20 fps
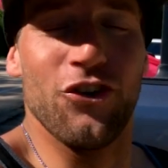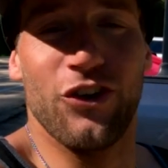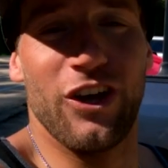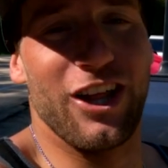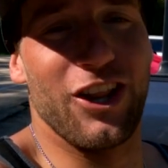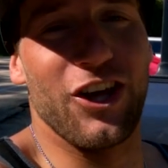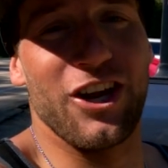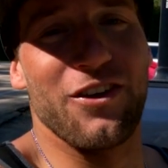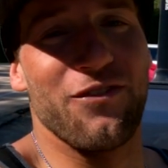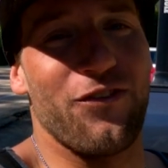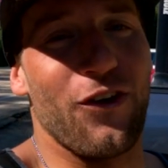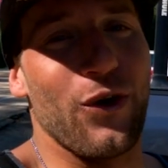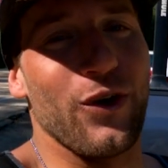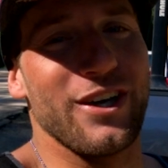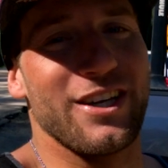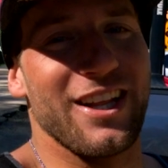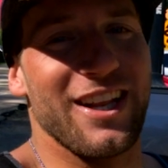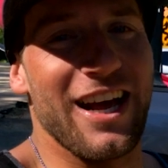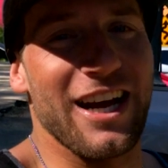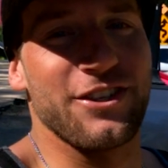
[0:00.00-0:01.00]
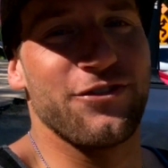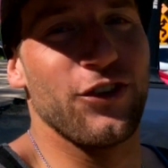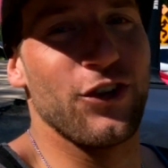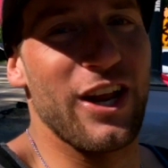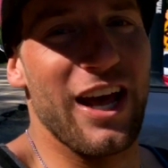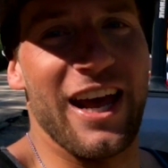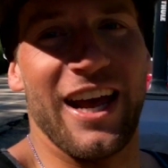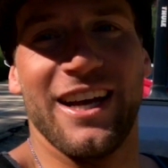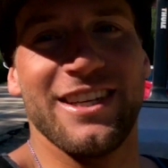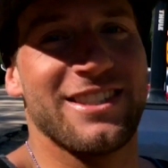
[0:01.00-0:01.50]
Really looking forward to the next few
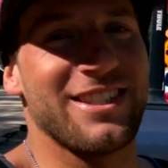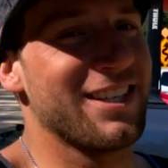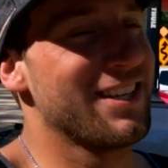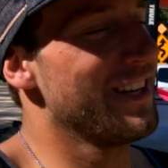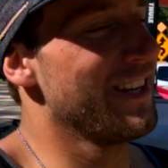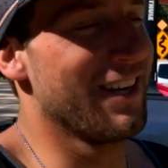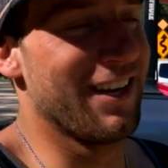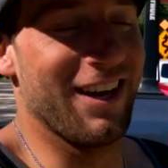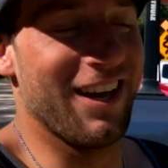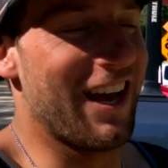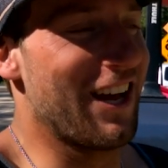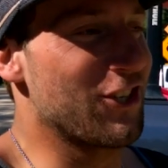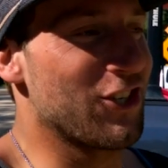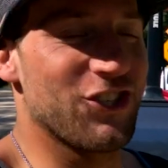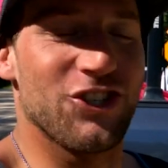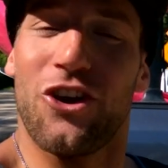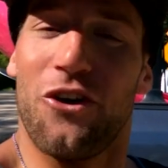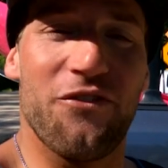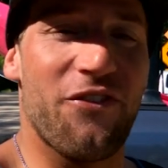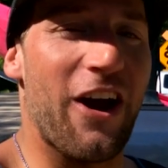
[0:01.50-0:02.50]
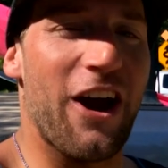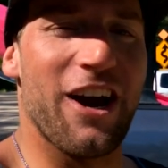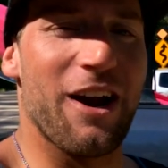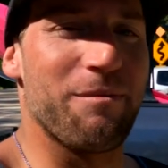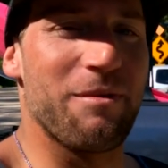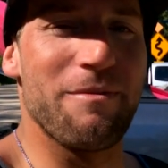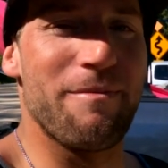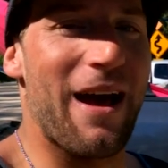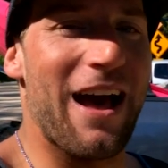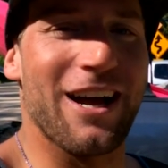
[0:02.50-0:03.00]
days, and just so fired
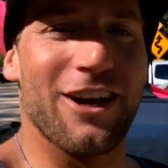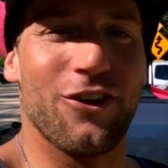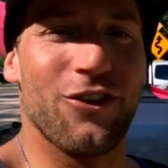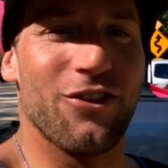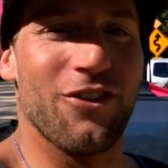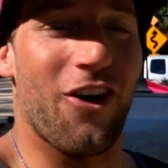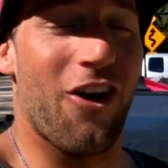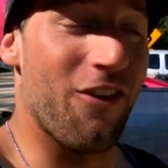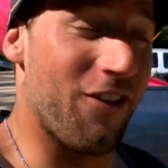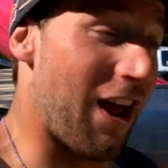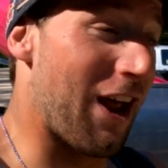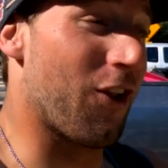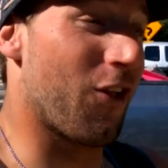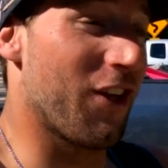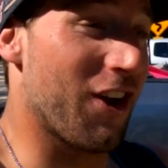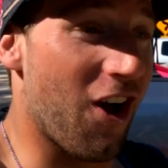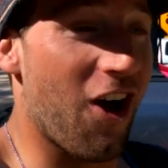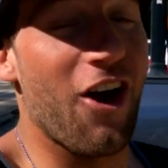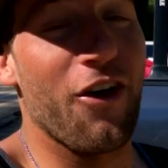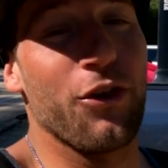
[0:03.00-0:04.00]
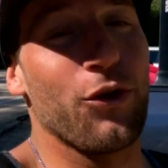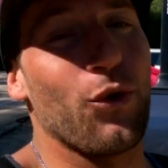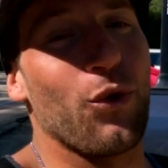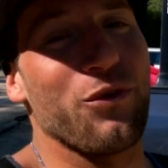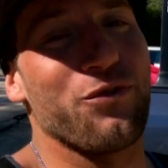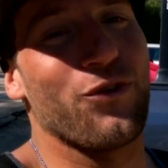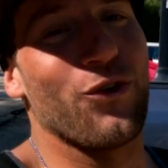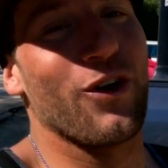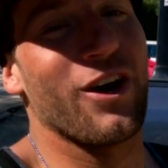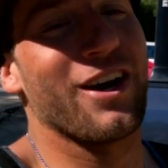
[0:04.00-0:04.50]
up to be back on, not only on the
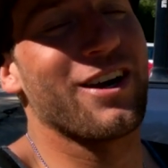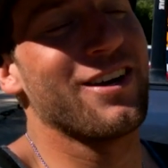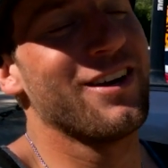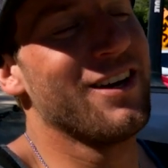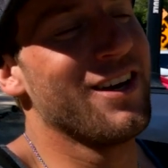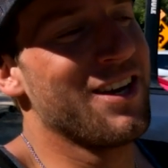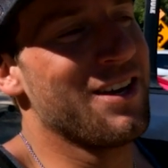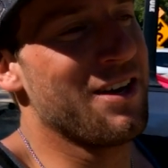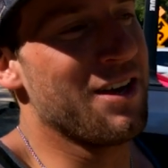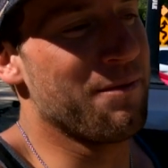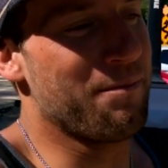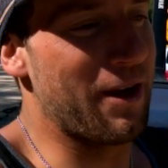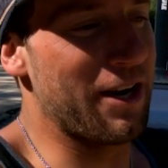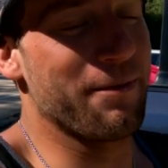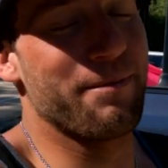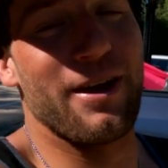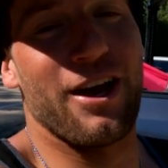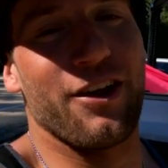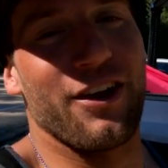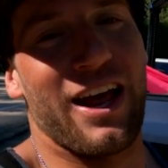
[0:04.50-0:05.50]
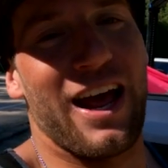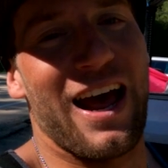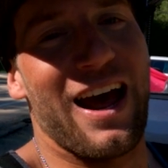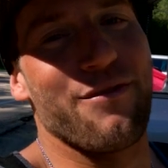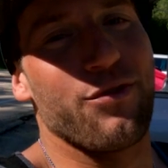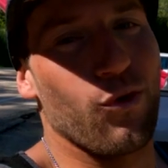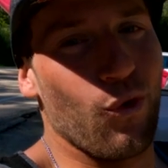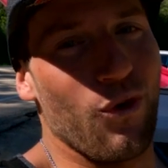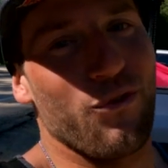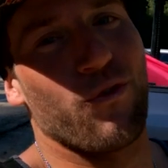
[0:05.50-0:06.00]
North Fork, but to be able to
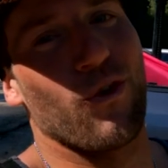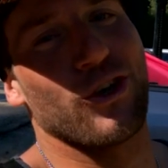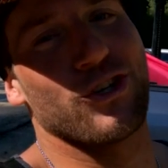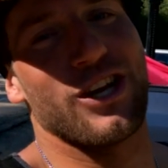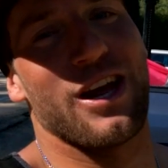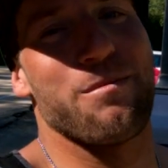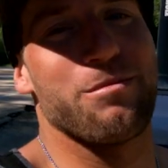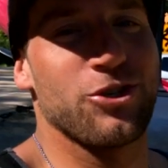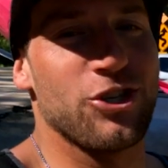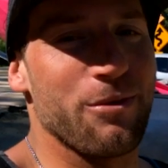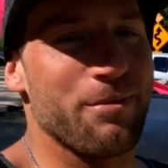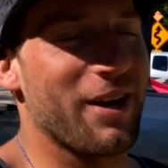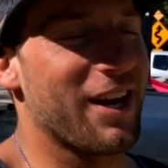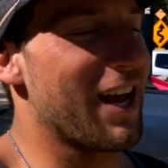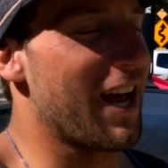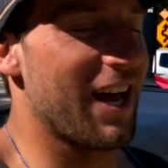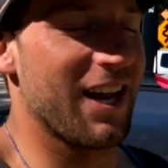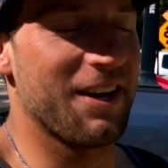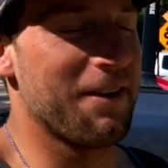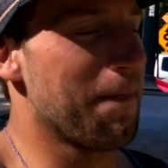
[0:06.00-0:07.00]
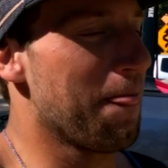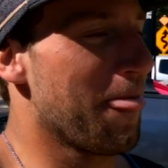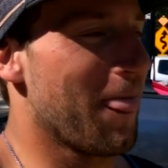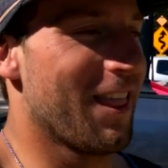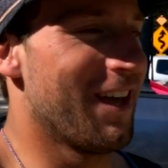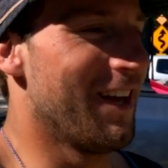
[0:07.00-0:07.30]
have the North Fork Championship again.